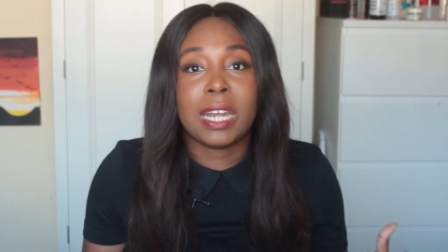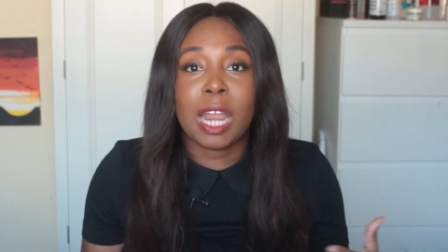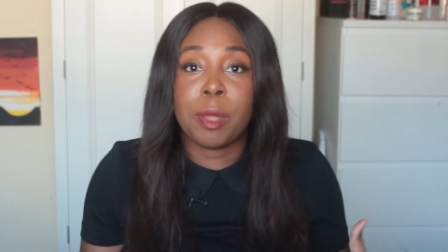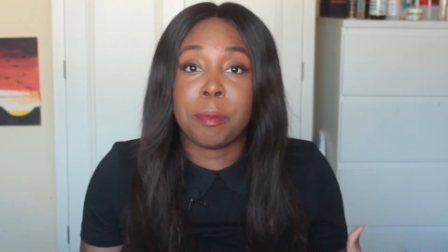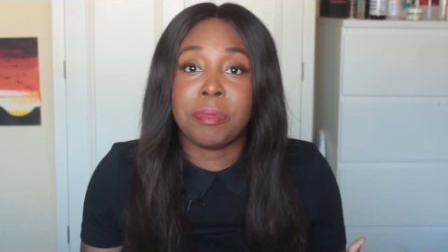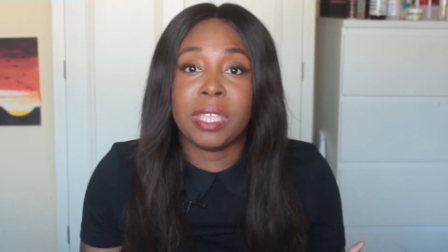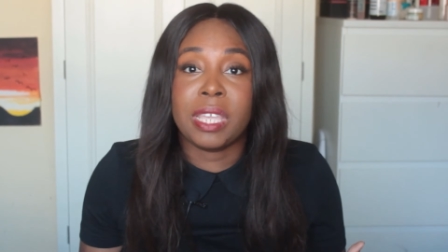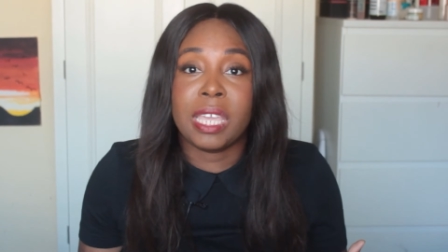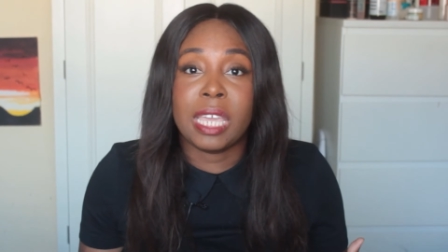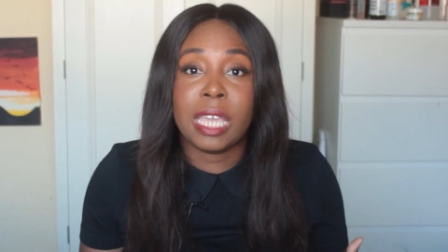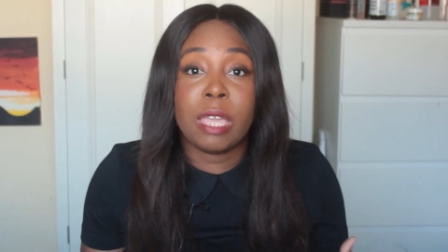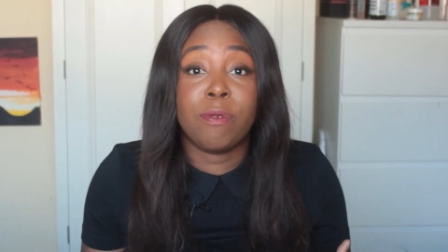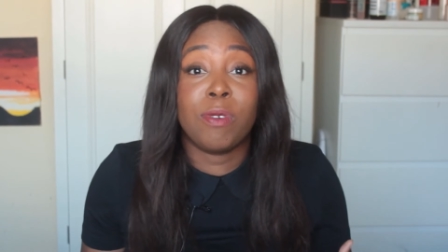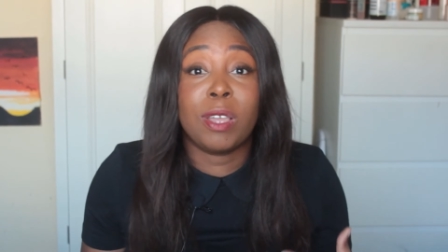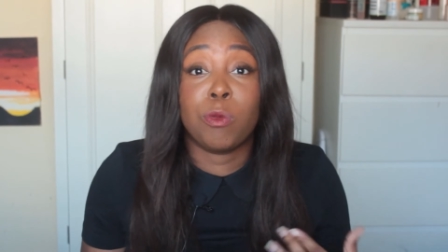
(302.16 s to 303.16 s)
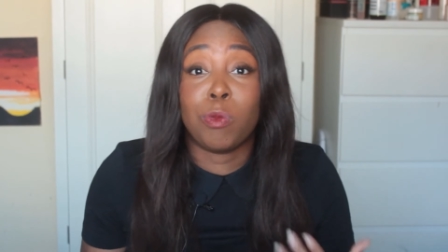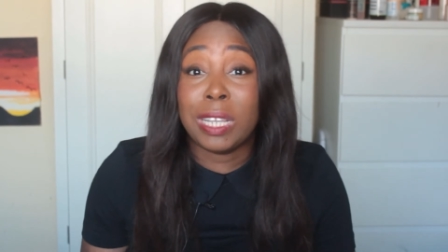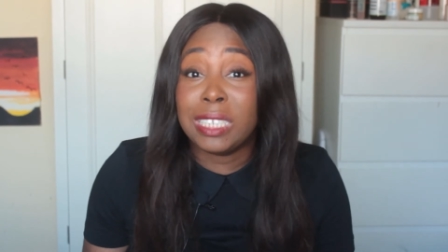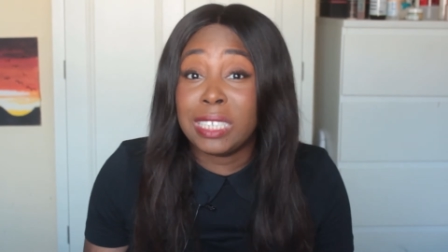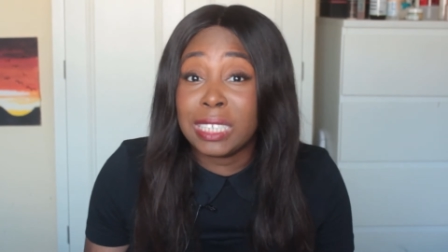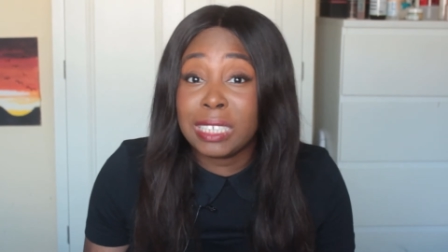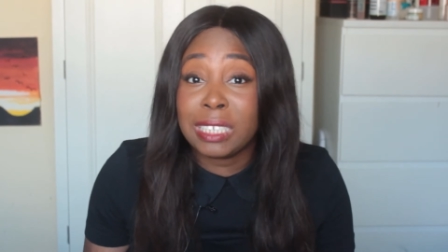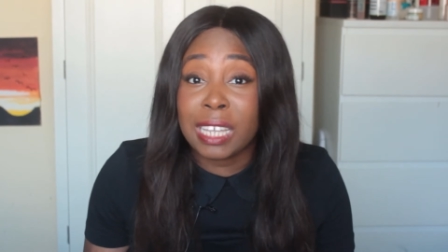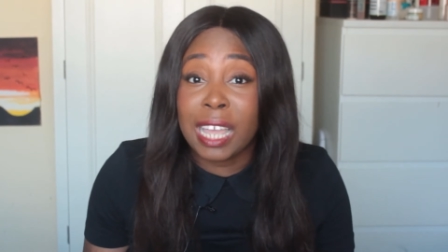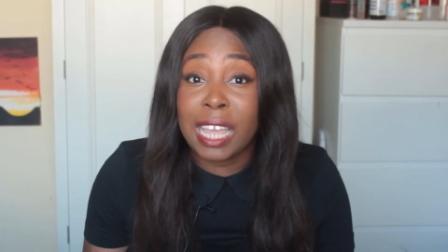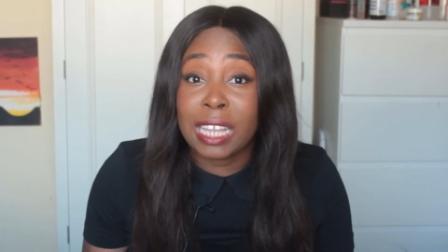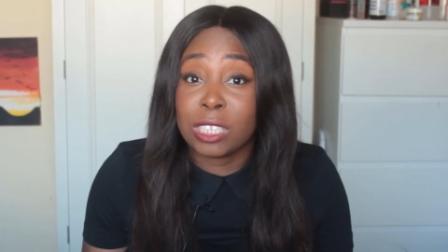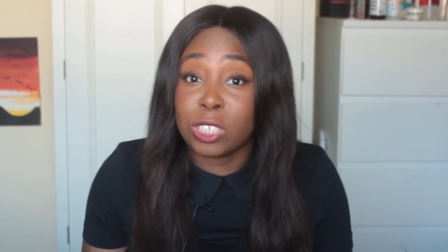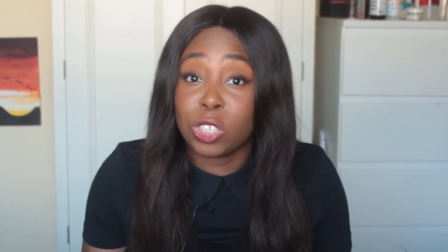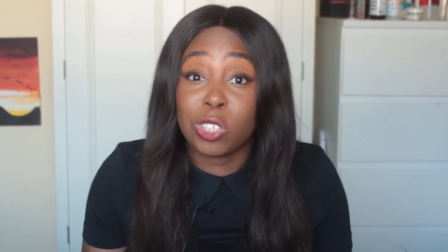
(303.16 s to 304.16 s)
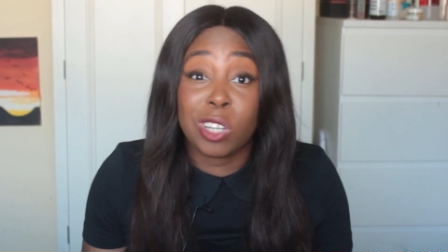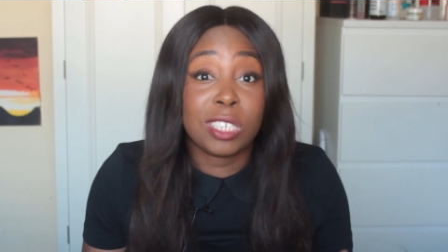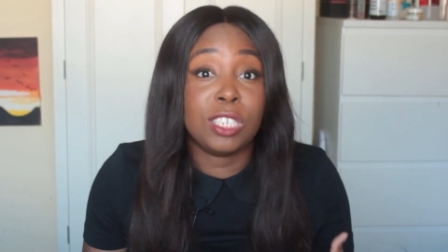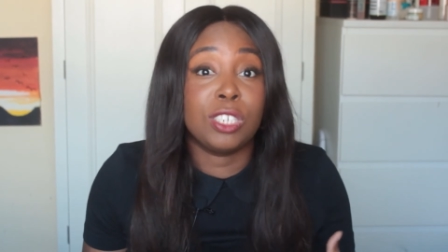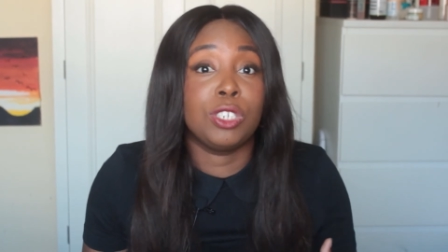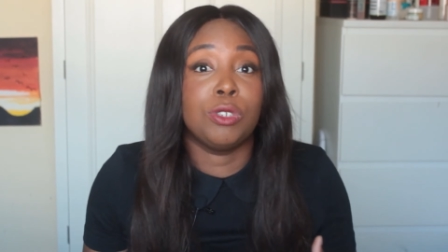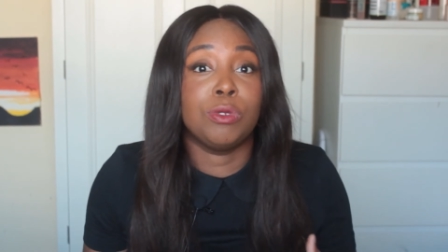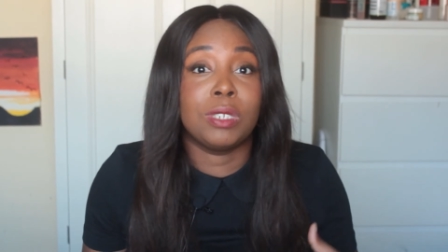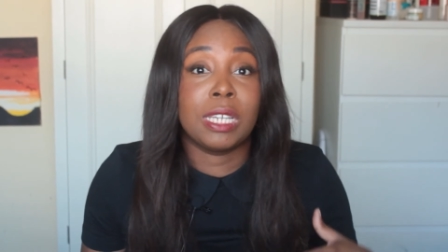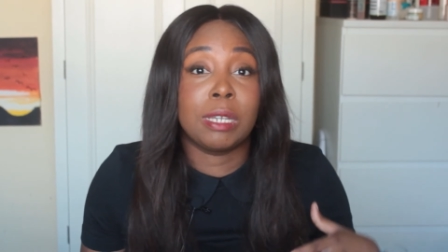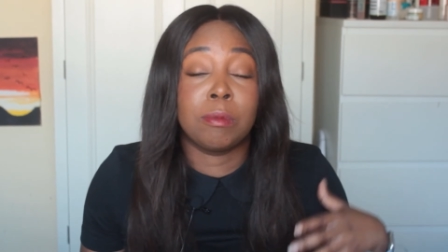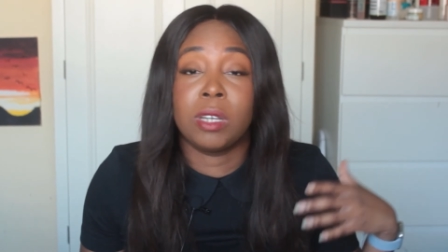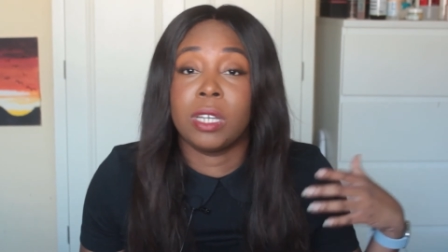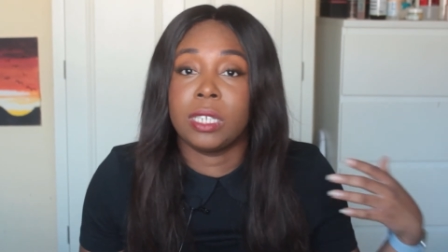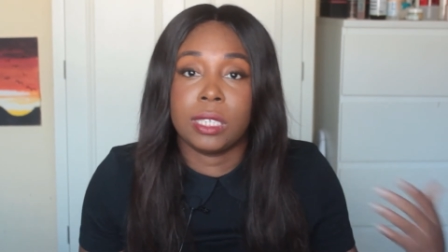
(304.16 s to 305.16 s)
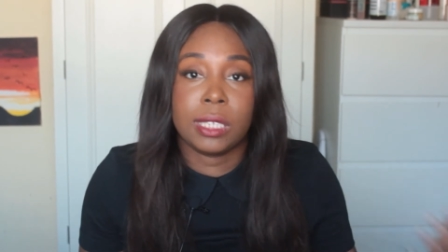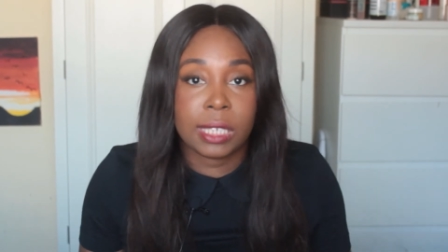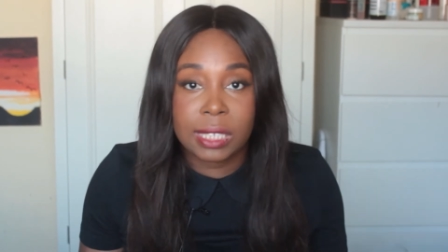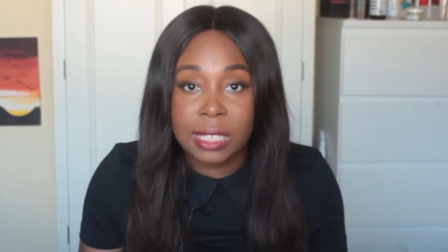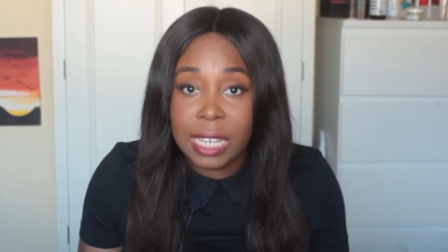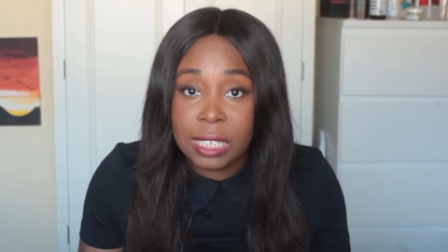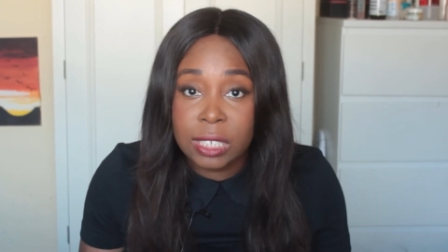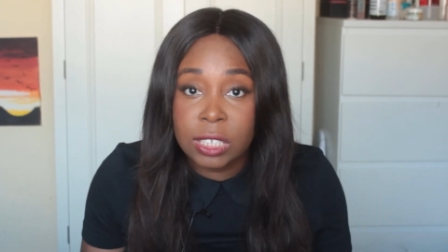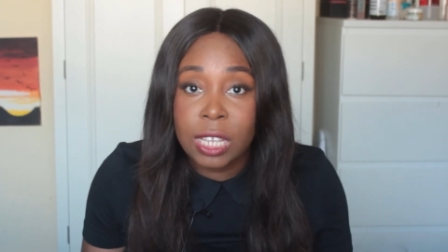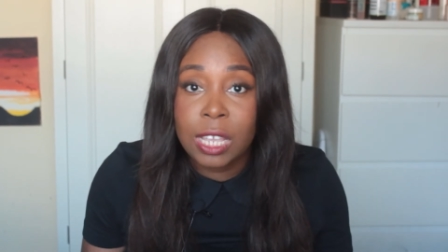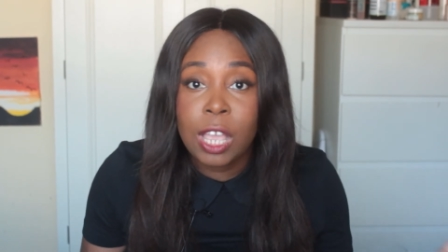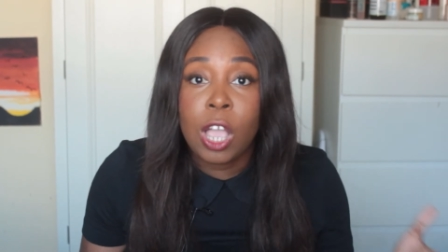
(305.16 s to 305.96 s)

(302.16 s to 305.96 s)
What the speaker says: now I'm thinking, if I'd waited and started using my Success,